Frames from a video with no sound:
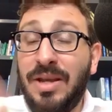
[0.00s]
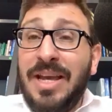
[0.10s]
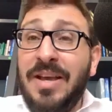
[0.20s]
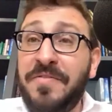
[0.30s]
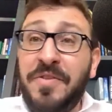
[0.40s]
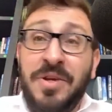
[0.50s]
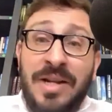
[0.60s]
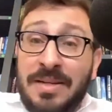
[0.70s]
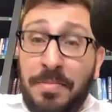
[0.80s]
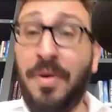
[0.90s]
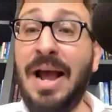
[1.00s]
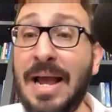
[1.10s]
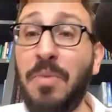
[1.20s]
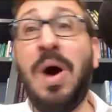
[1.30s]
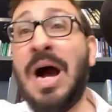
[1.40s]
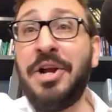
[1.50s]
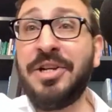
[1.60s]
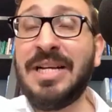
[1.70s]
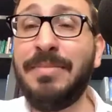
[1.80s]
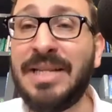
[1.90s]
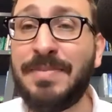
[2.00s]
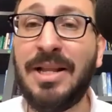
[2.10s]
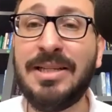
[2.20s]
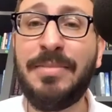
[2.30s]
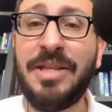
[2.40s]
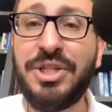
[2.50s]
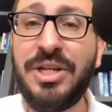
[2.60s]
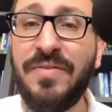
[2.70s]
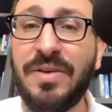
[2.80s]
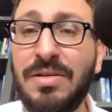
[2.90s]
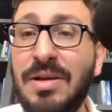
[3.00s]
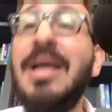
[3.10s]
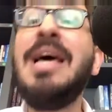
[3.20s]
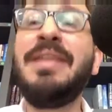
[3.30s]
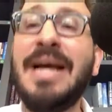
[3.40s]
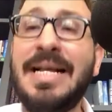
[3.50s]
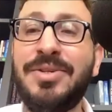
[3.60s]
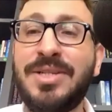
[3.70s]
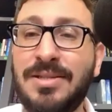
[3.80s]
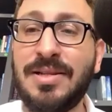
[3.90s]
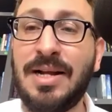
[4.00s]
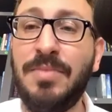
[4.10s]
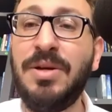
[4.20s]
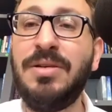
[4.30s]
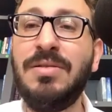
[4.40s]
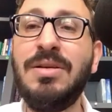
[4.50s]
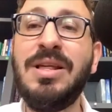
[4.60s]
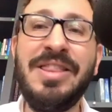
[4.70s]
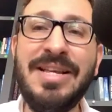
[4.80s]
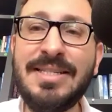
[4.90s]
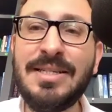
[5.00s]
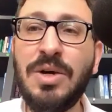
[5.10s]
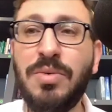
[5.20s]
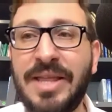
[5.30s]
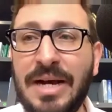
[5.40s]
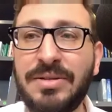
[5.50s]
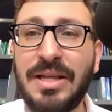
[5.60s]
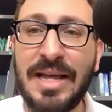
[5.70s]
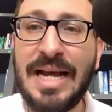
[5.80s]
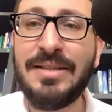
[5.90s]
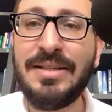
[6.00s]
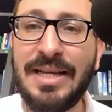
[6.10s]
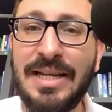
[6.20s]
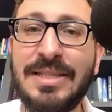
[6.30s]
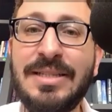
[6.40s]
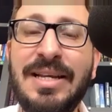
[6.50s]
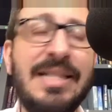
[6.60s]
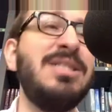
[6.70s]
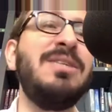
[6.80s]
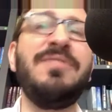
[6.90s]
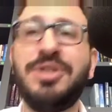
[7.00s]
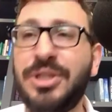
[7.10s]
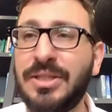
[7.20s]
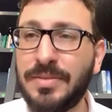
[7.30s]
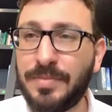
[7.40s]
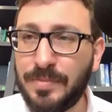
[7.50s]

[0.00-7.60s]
If you need to pray, why are you telling me to spend a lot of time in the yeshiva? And the answer, says the Talmud, this without that is insufficient.